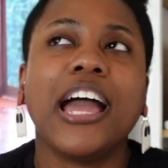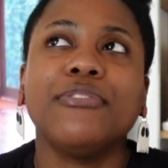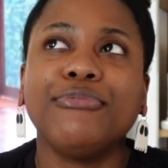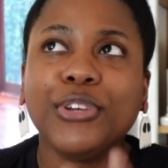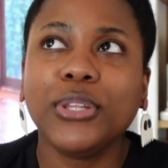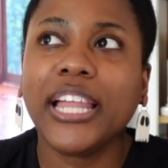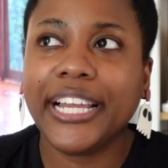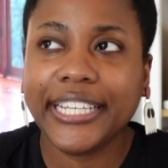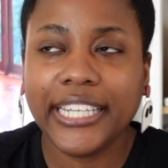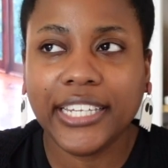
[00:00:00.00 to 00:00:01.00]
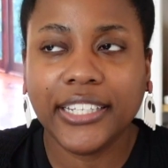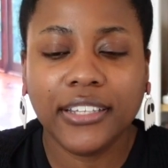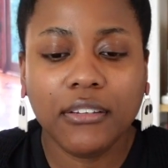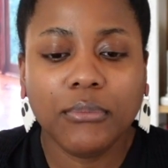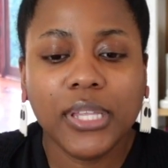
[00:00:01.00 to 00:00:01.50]
feel like
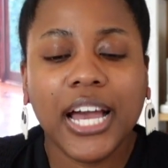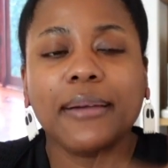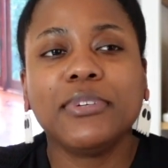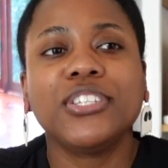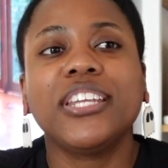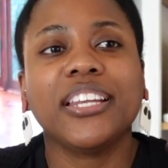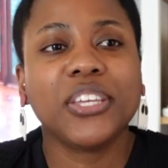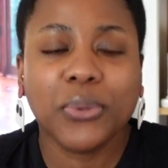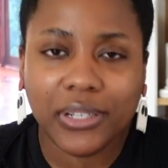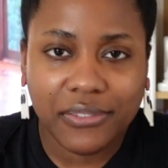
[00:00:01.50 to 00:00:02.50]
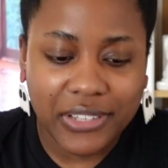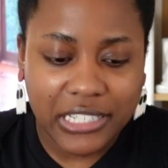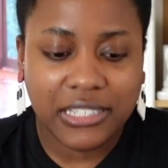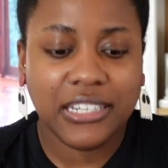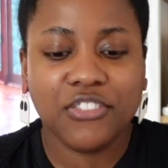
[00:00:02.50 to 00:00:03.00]
I'm just telling you all of
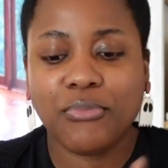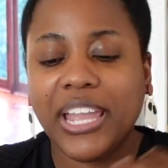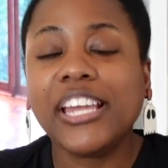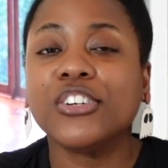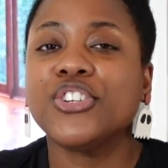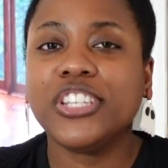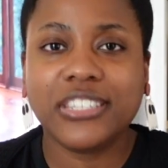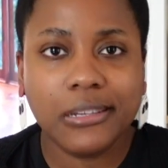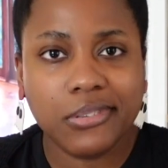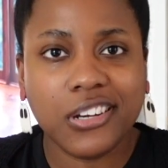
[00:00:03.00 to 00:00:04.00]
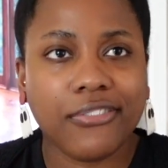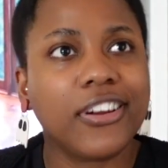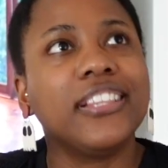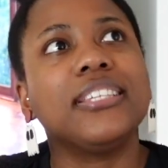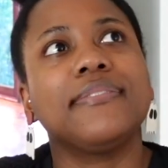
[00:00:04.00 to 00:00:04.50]
this. If my energy seems
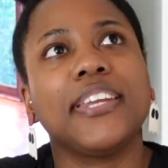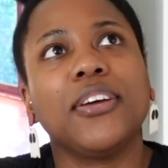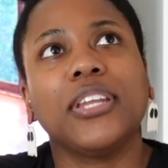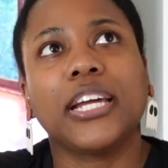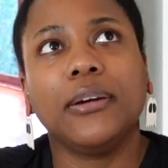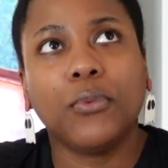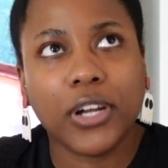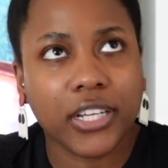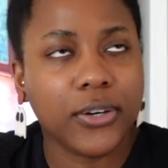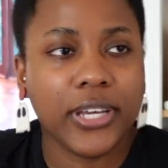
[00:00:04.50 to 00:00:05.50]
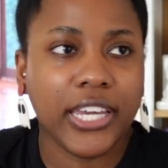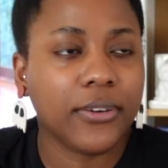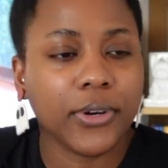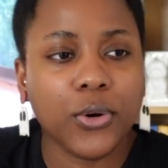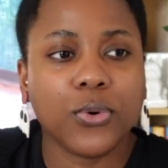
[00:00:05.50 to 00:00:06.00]
different in this video, like, I want to go ahead and
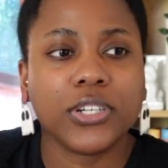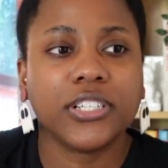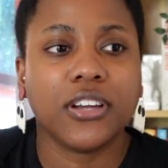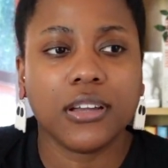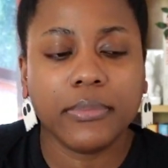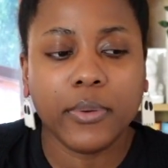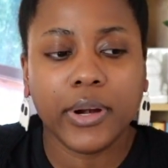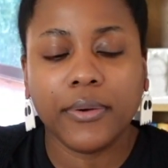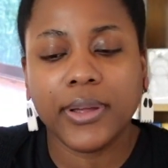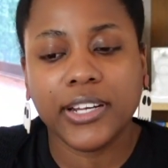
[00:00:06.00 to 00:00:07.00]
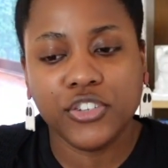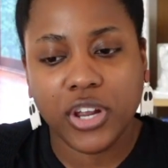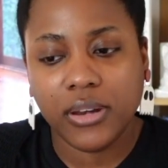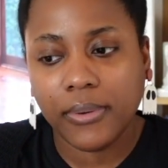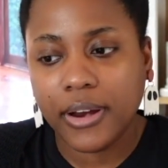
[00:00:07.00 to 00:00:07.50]
record it, talk about what I read in
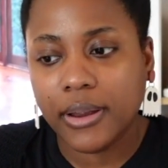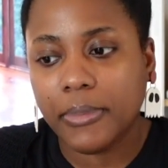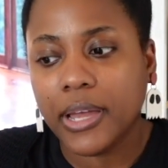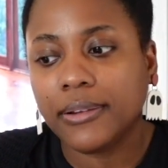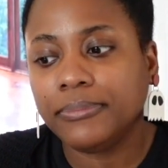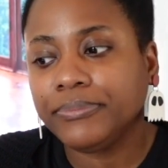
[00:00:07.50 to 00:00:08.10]
January, but